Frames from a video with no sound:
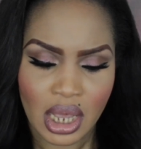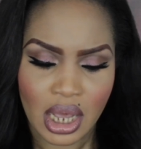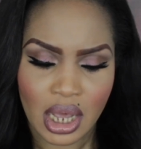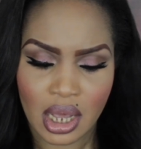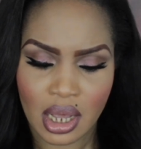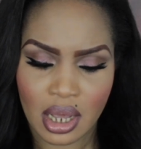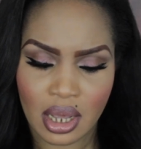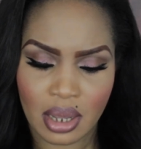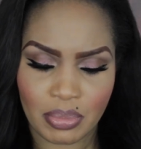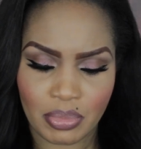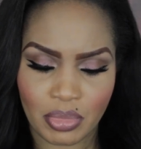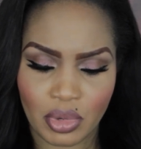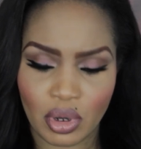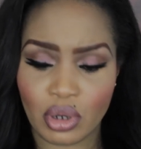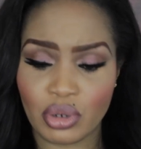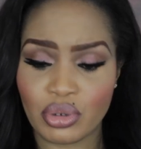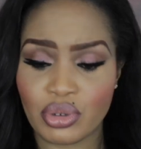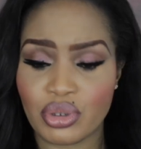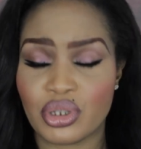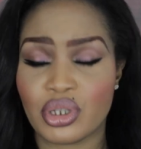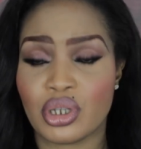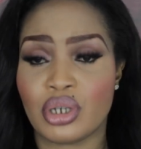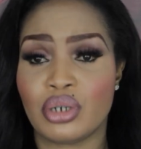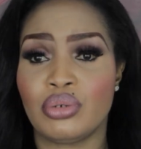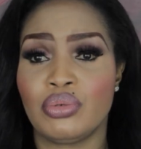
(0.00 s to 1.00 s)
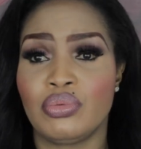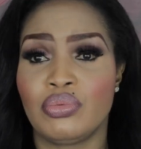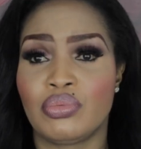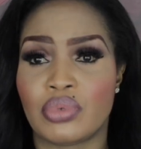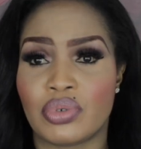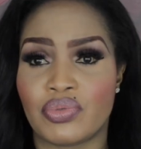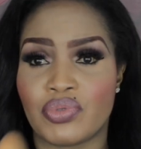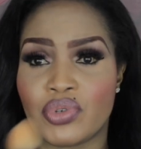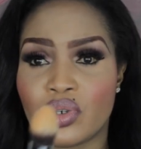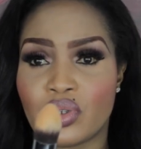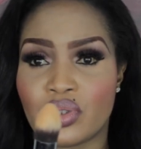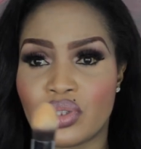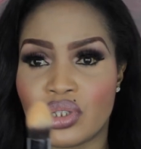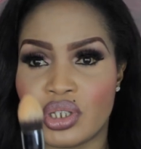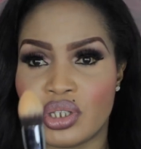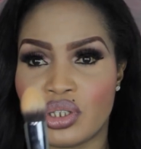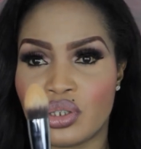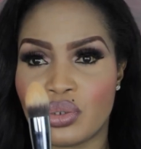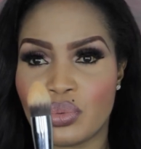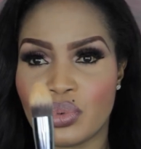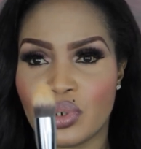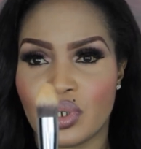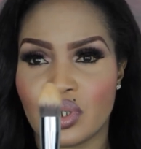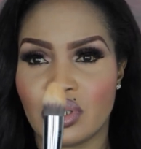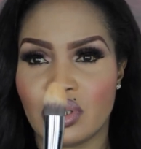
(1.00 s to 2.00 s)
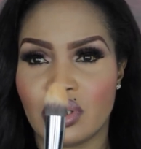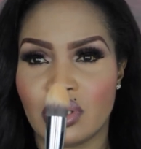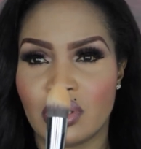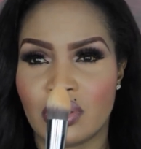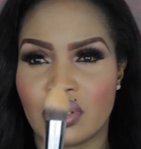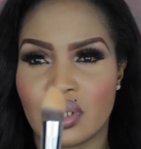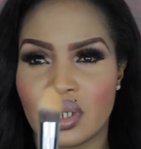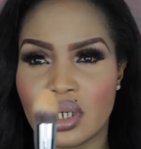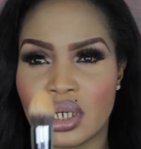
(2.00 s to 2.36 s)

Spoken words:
Also, I've got this one.